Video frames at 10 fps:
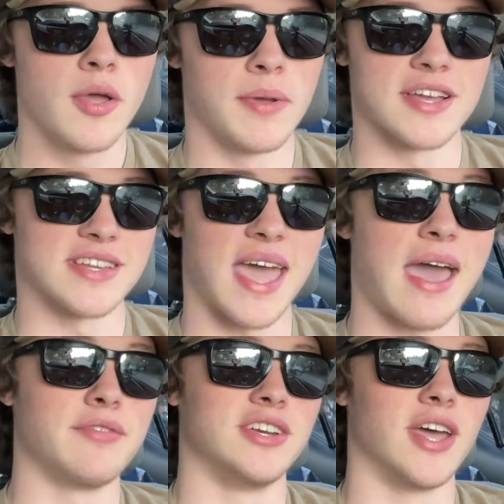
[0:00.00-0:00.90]
because I
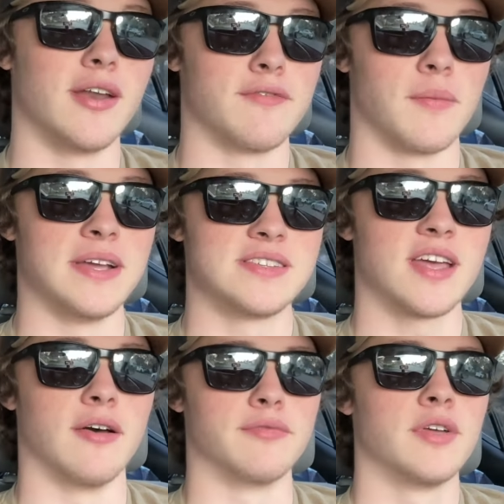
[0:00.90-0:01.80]
haven't done it for
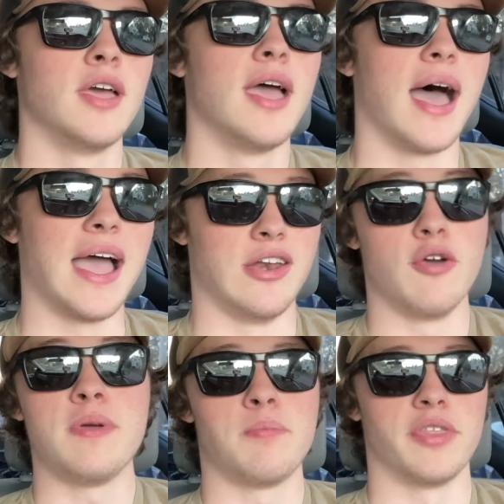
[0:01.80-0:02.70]
myself. I know
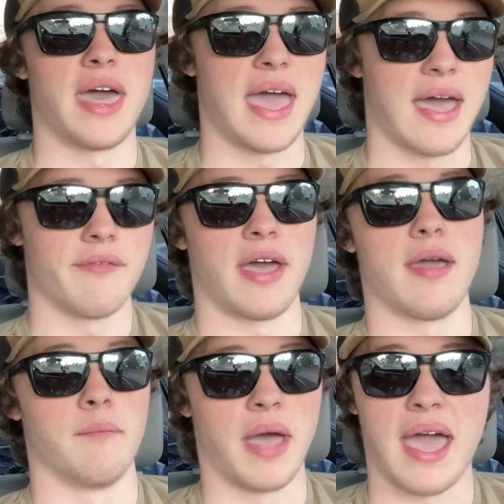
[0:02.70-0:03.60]
people that have. I
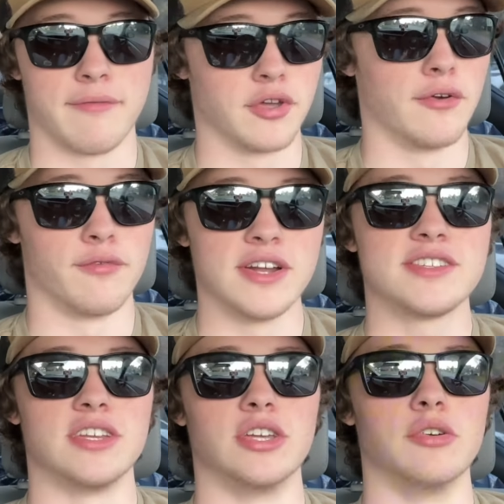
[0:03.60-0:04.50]
have good friends
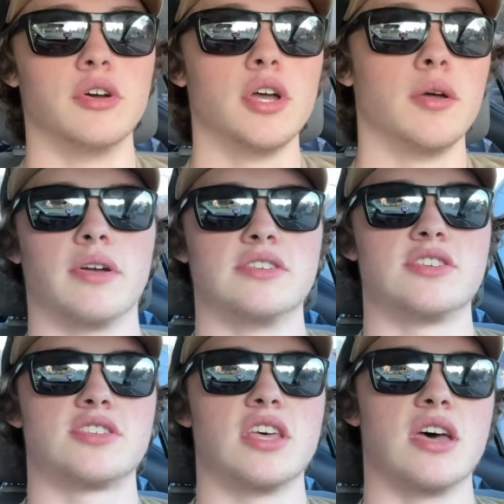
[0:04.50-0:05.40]
that do, but it's
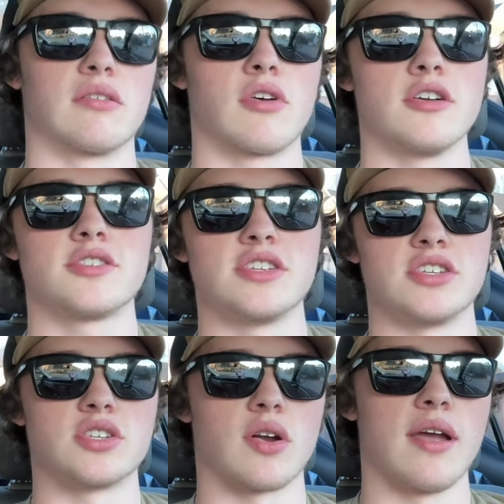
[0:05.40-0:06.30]
just the constant
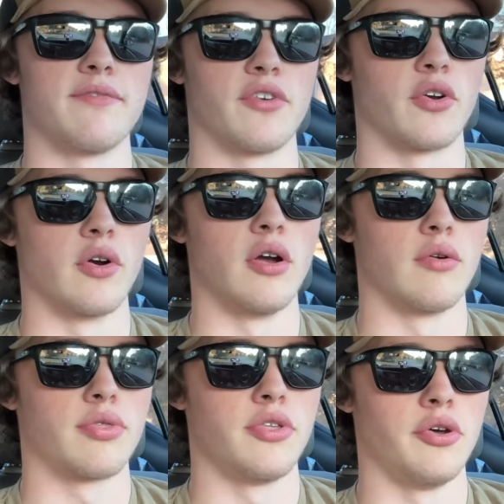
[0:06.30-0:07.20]
strive for
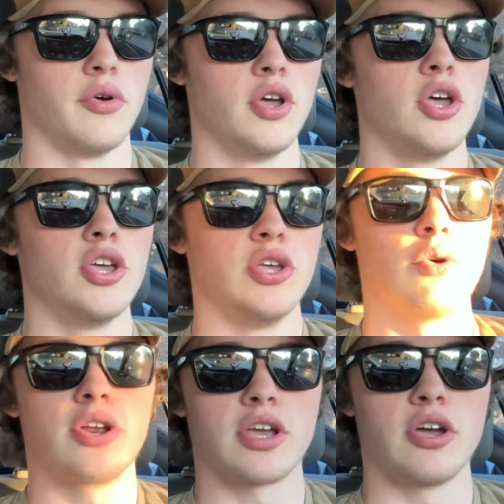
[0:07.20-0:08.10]
growth too. You
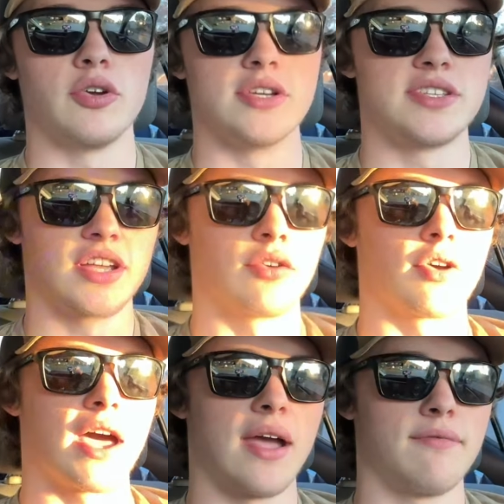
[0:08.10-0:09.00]
wouldn't go to a single
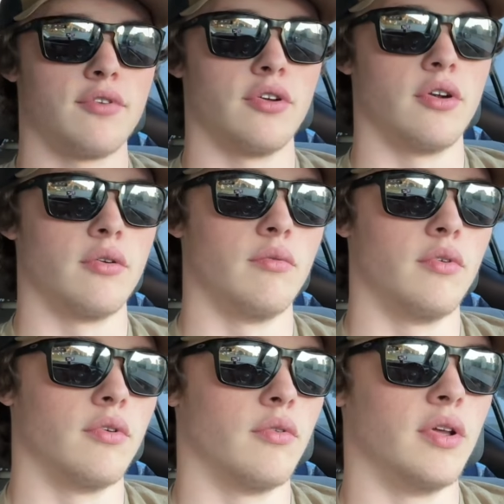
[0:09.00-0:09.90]
guy for
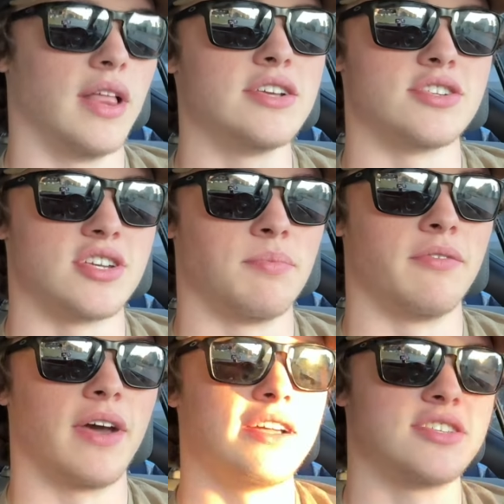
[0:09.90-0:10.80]
relationship
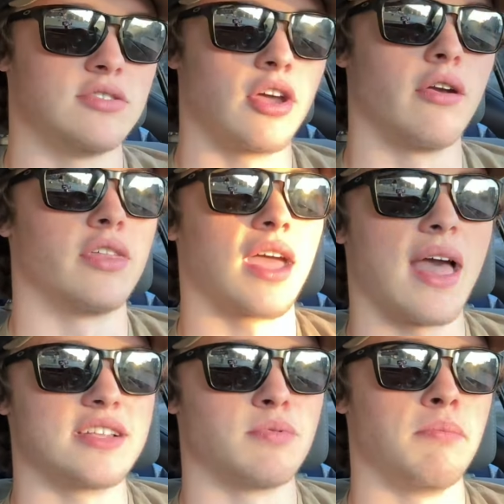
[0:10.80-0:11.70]
advice. You go to the guy
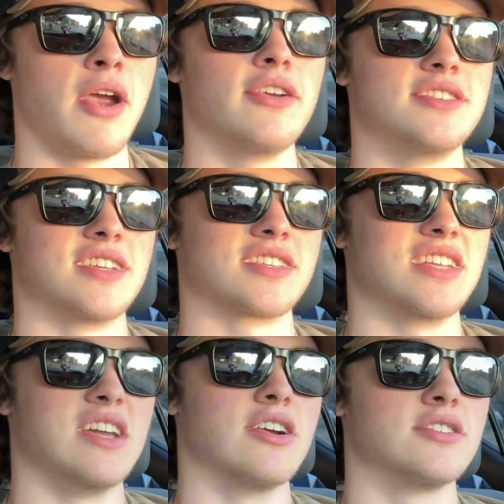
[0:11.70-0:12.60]
that's been married 60
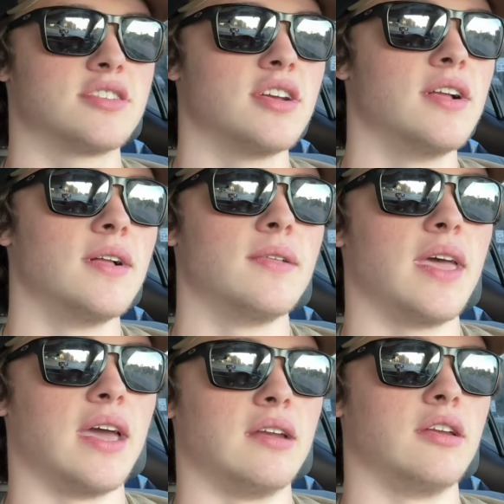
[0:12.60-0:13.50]
years,
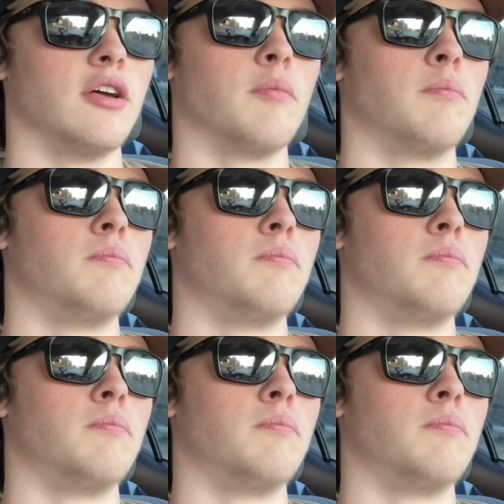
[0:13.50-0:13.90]
and he'll